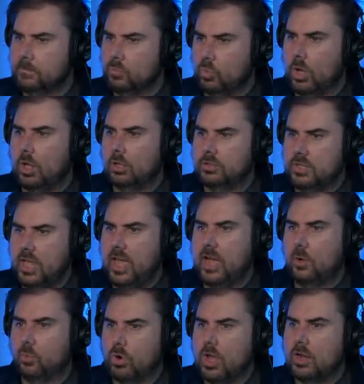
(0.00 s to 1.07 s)
well,
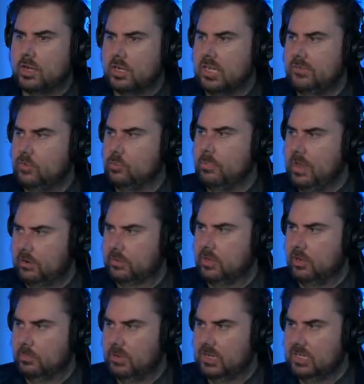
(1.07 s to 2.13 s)
yeah, we're not going to give you Metal
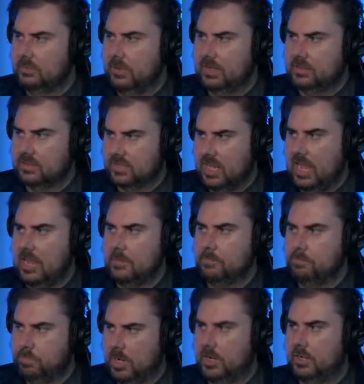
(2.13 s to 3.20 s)
Gear money to make this
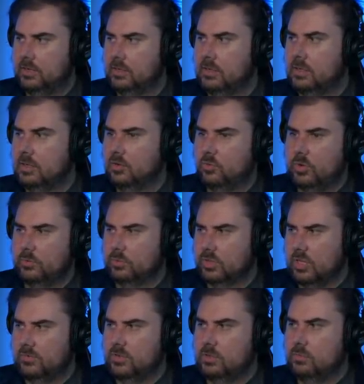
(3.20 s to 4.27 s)
game, but we will
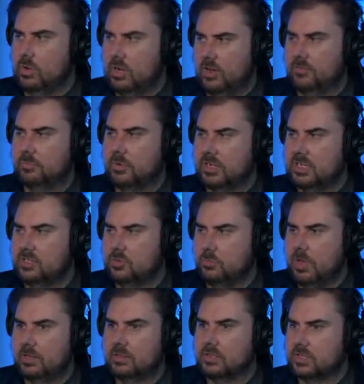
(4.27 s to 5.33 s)
give you enough money to
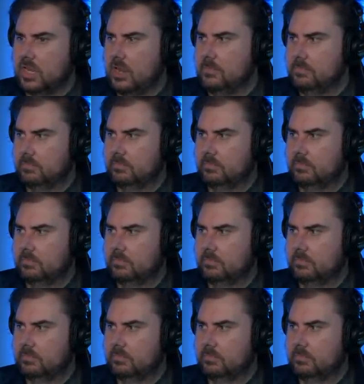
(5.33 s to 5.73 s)
make this game.